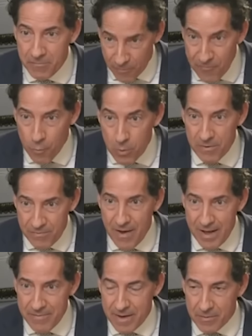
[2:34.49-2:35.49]
for 4 or
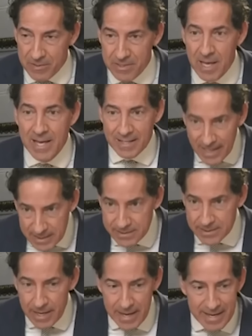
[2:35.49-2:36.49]
5 hours.
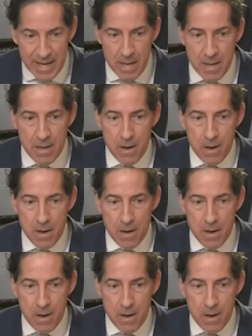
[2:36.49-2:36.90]
Let's say